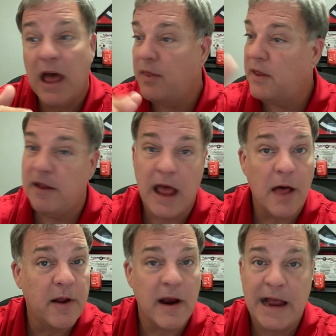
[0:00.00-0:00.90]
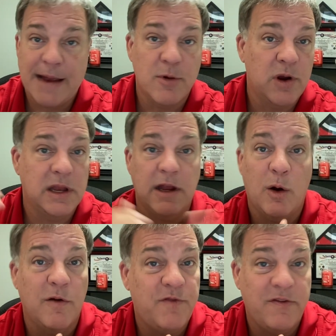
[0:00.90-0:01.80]
and now they're hammering, a
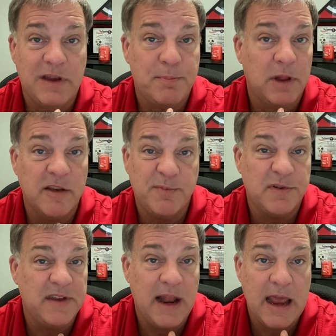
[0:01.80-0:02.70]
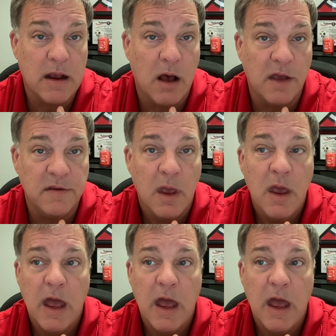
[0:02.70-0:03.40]
50+% ACOS,